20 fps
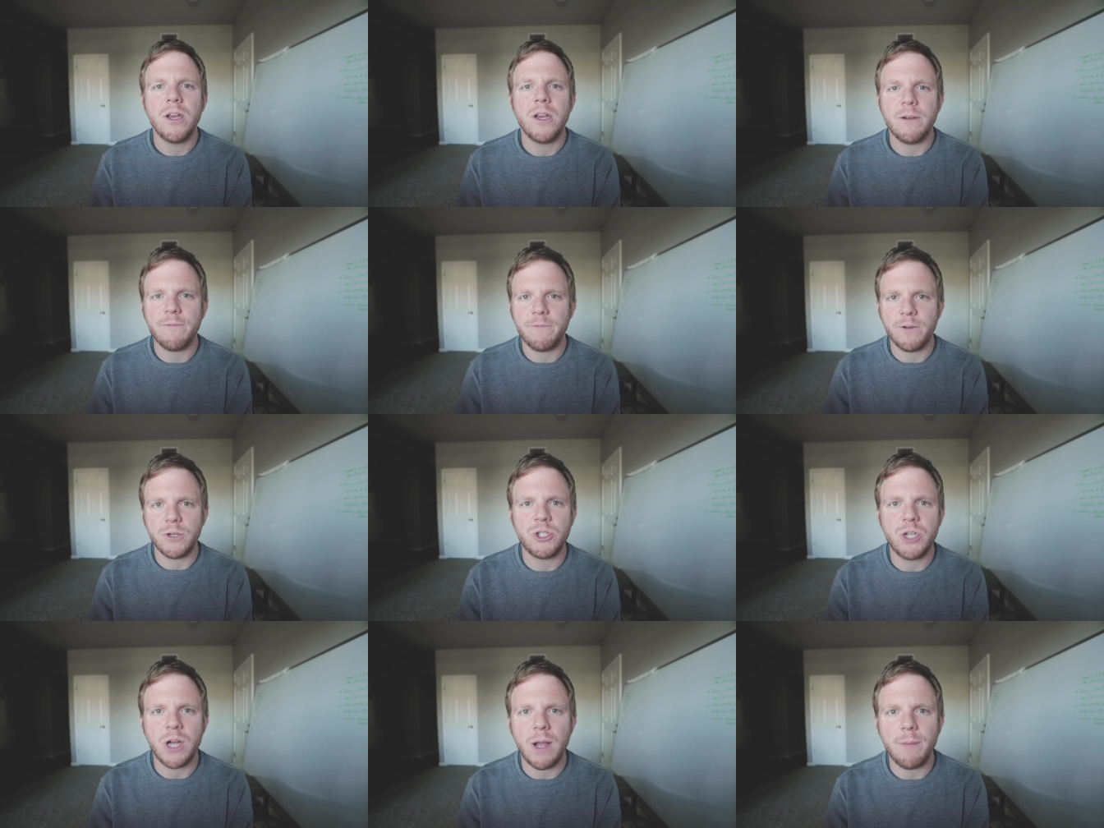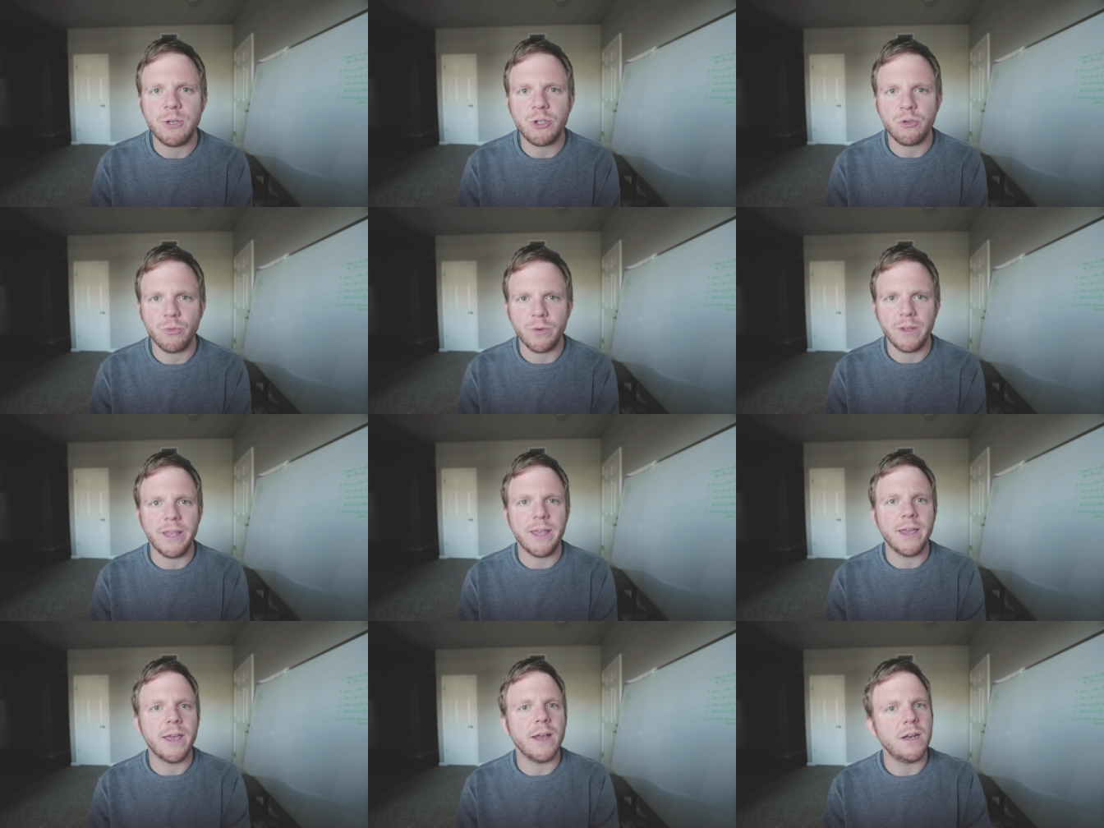your first job is
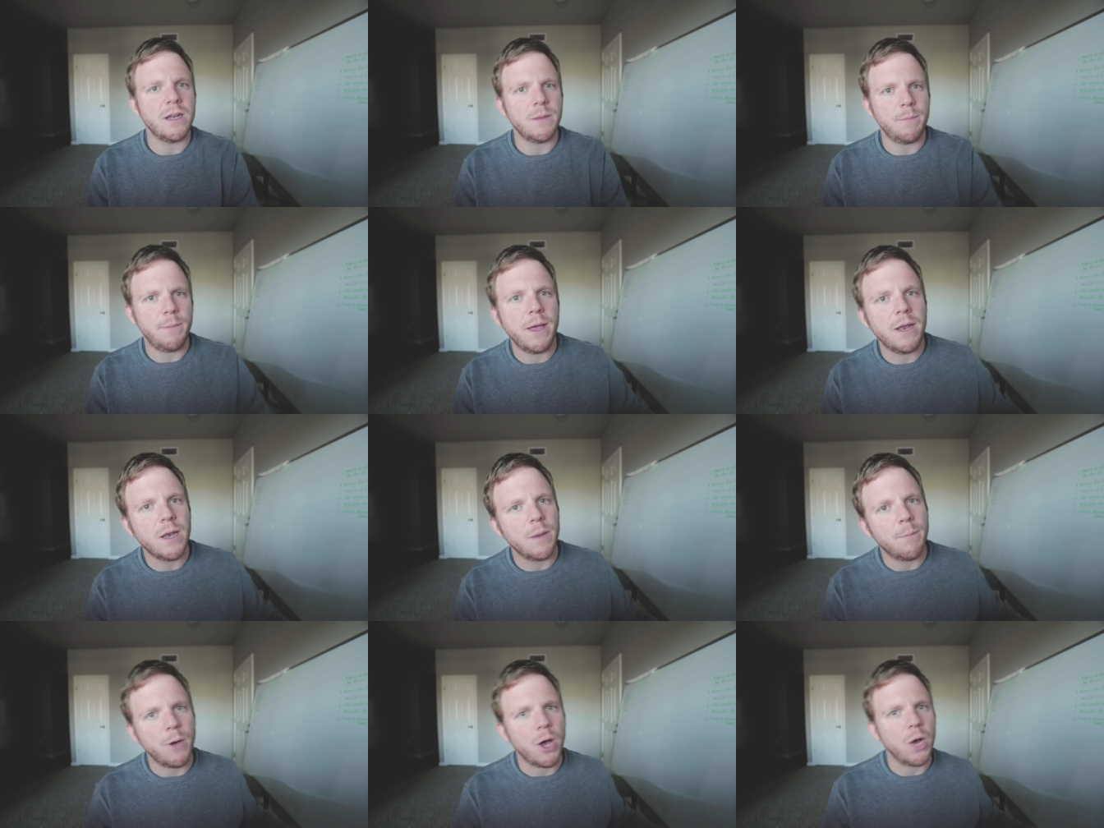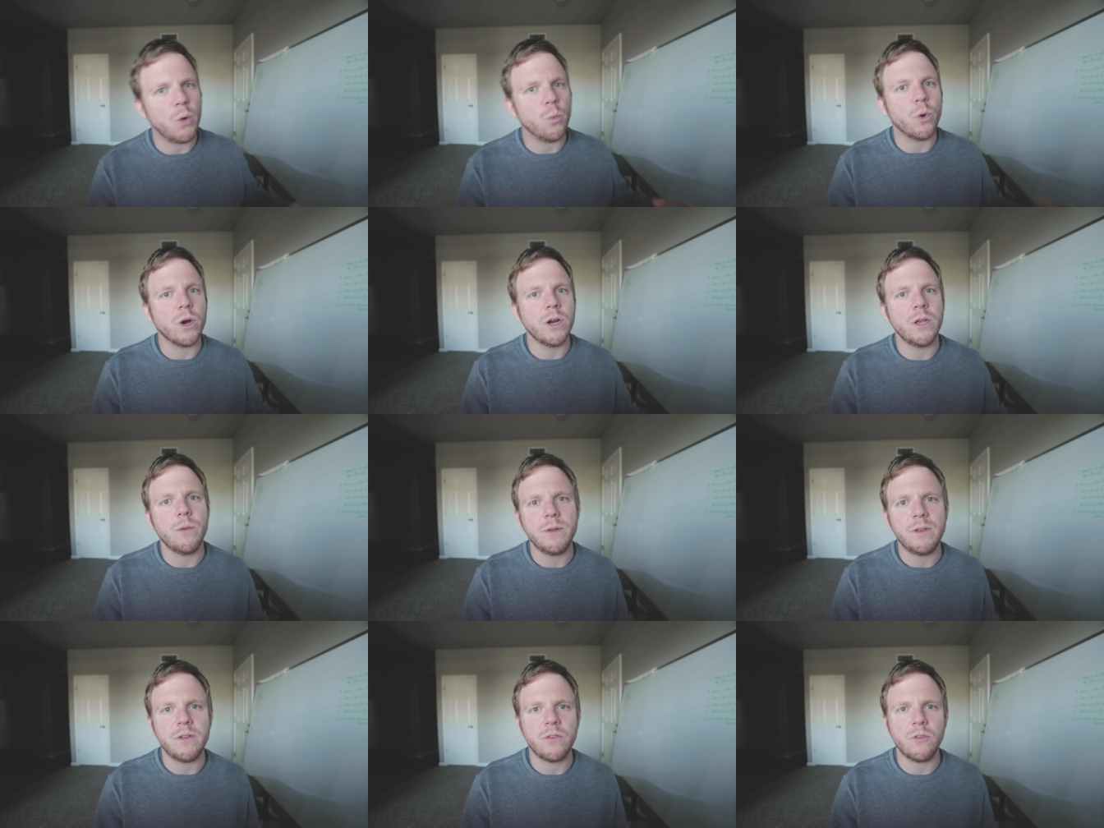really going to depend upon where
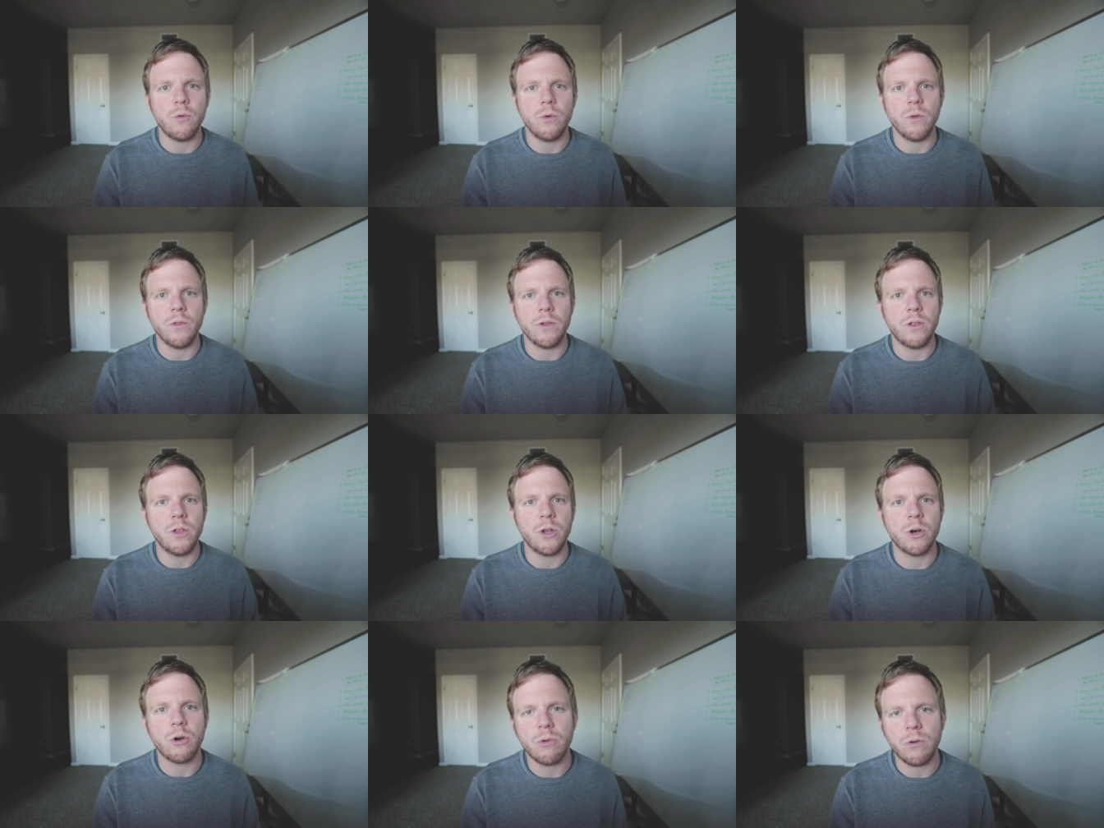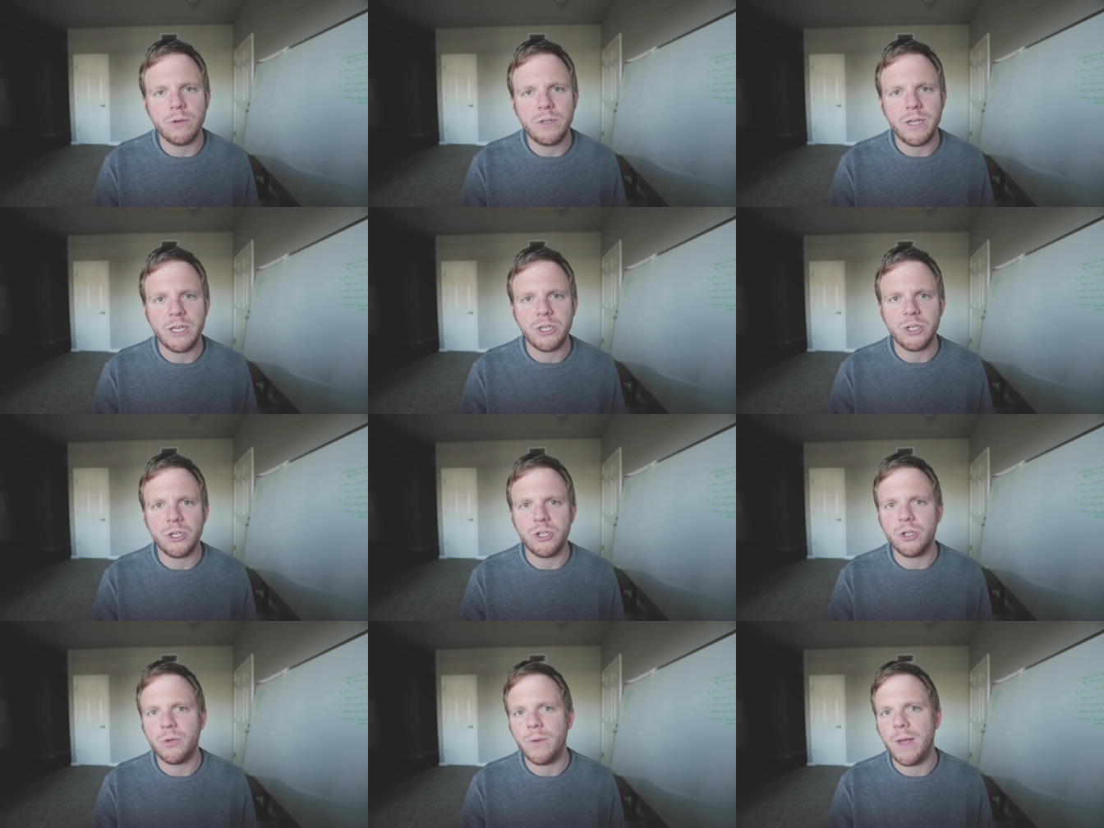you went to school, the clinical
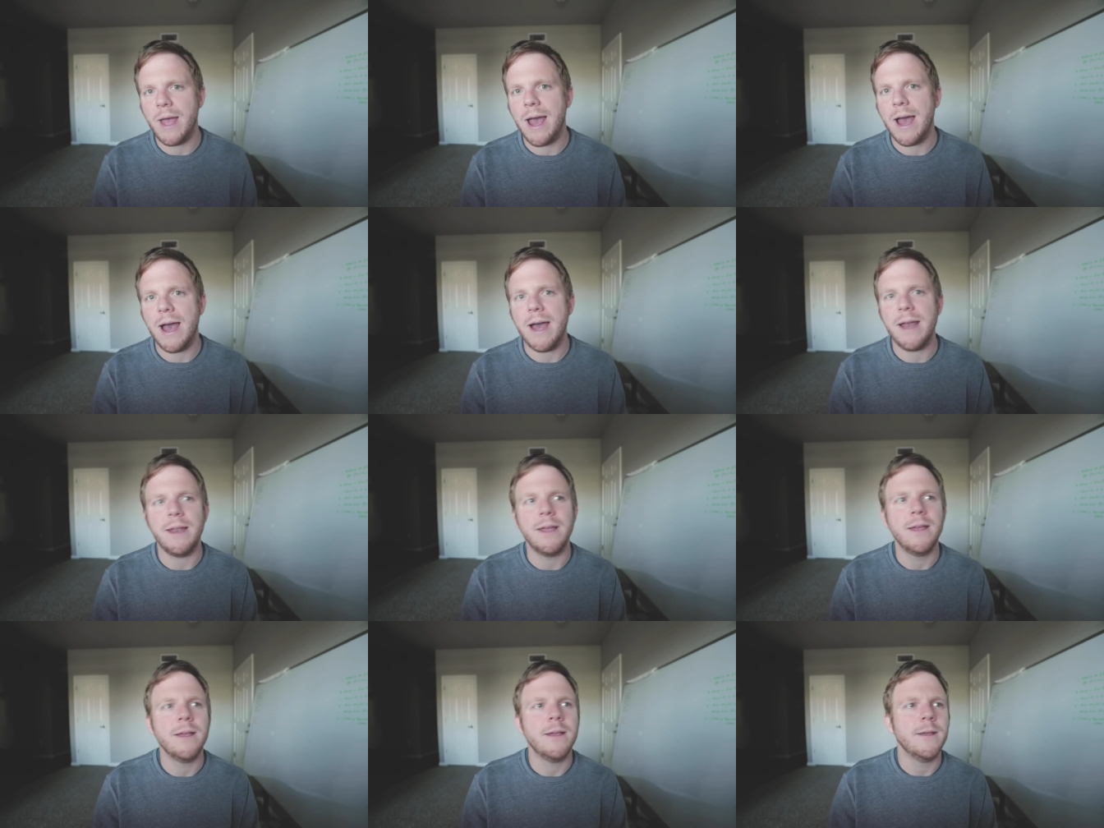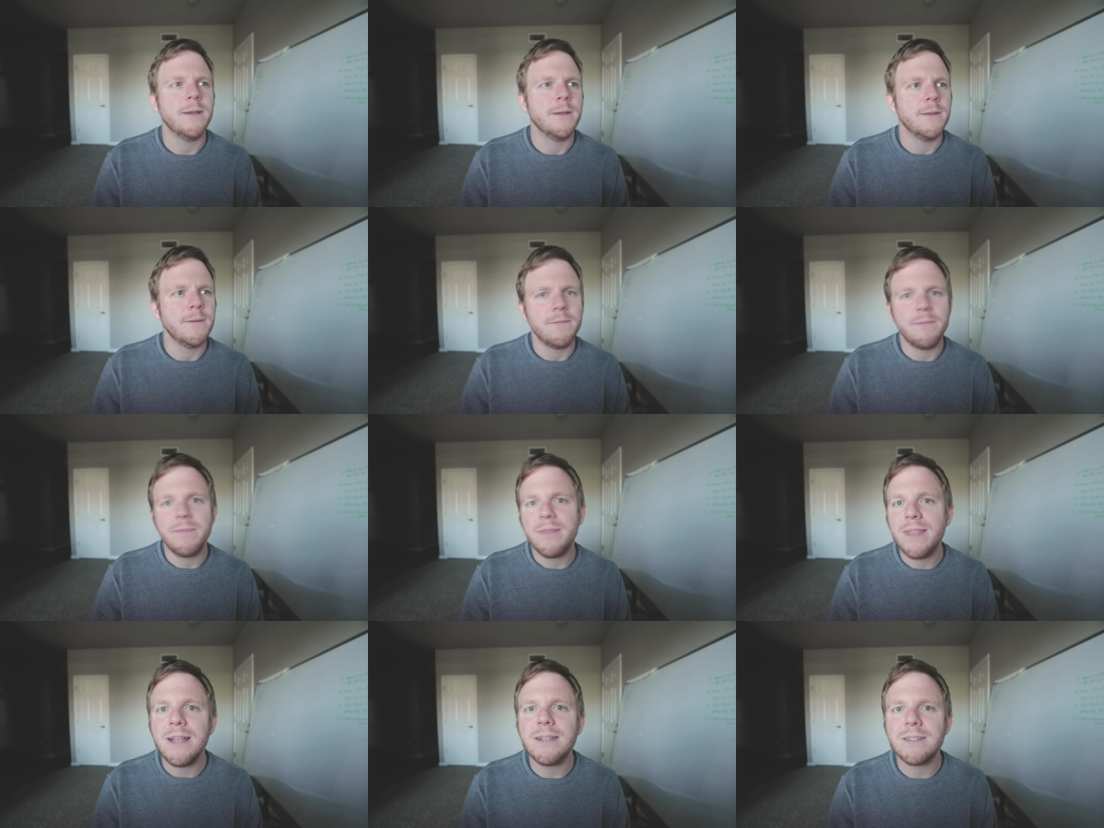rotations you had,
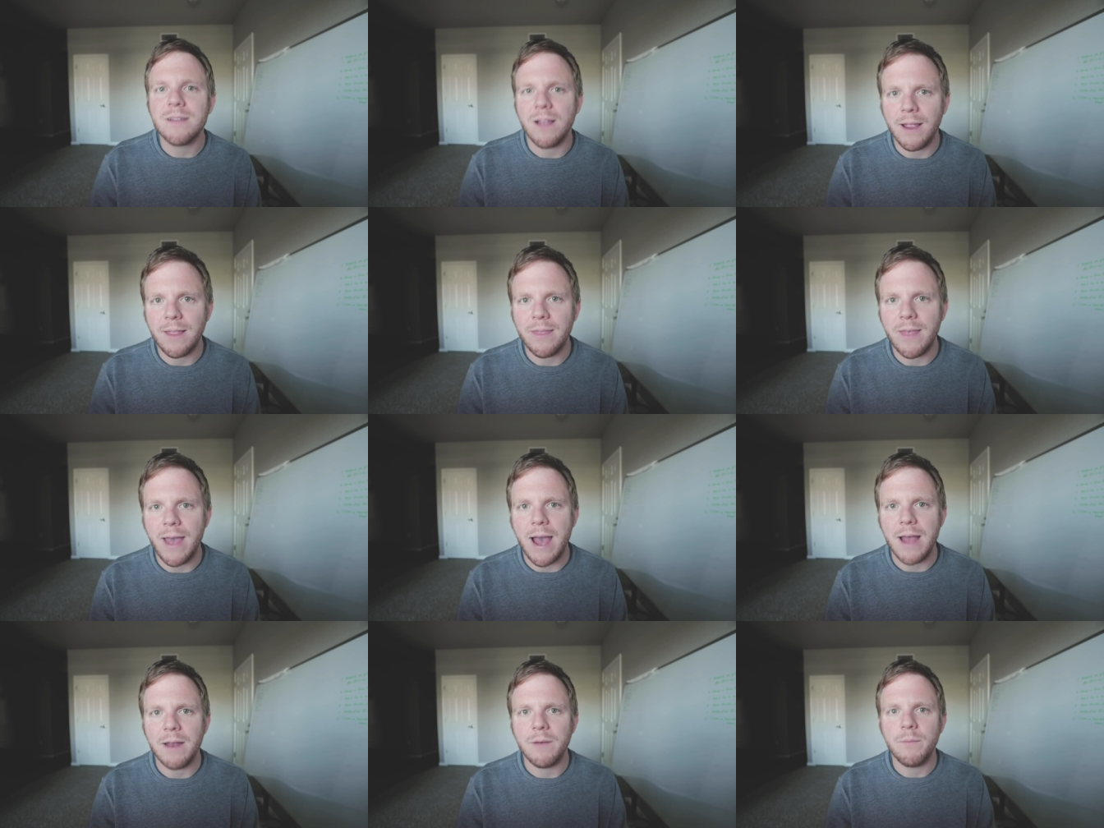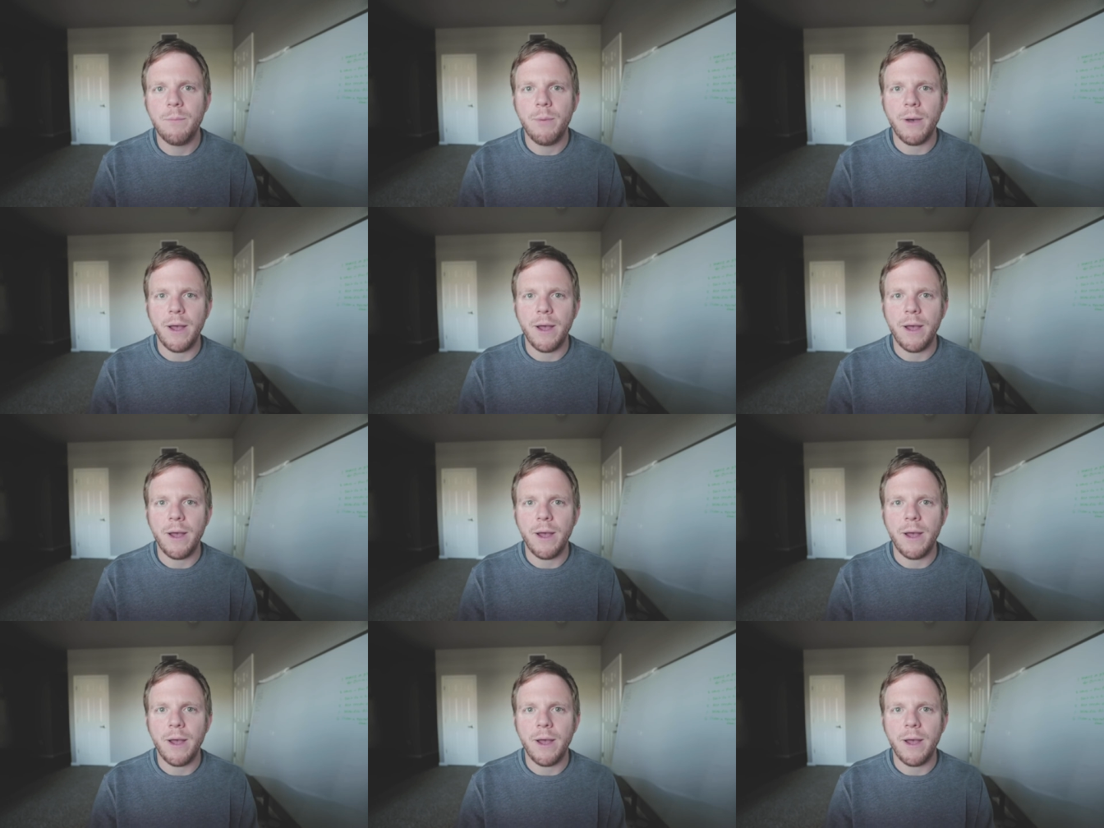things like that.